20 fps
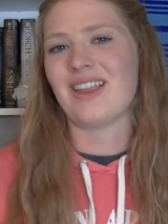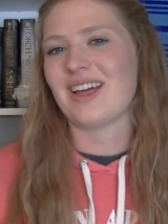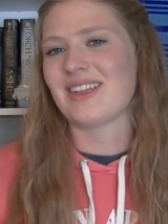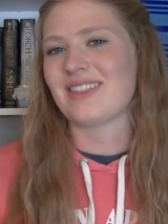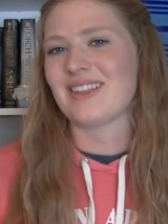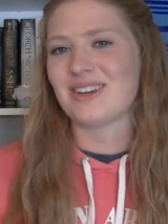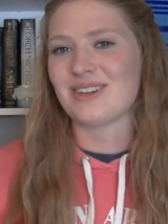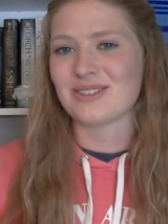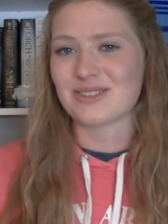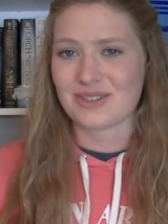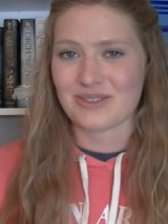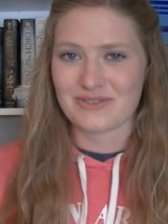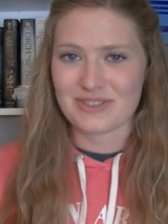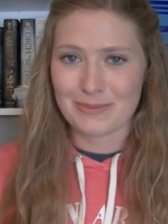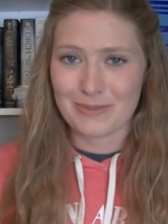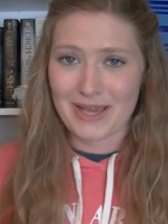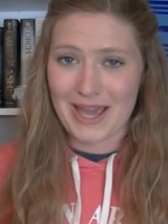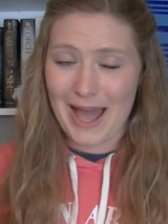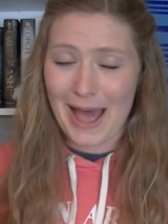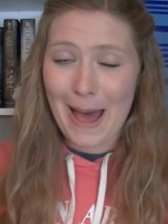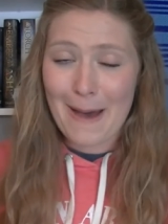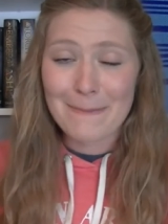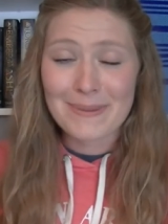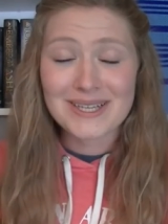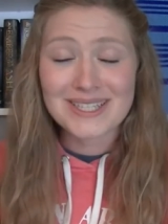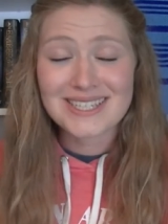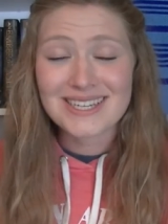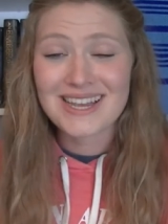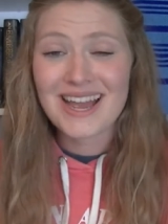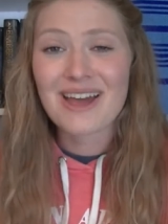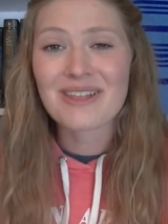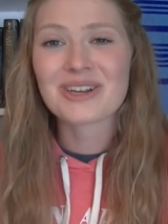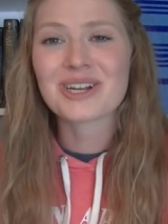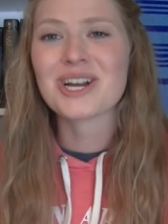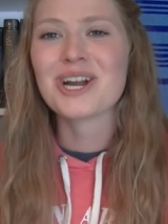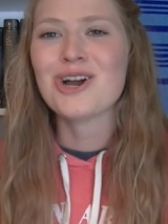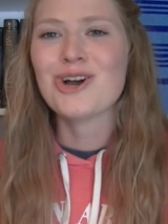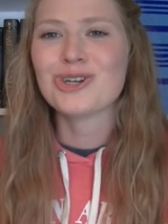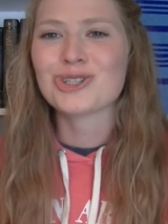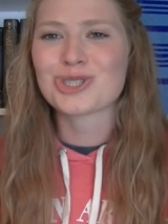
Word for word: like they deserve to be happy together.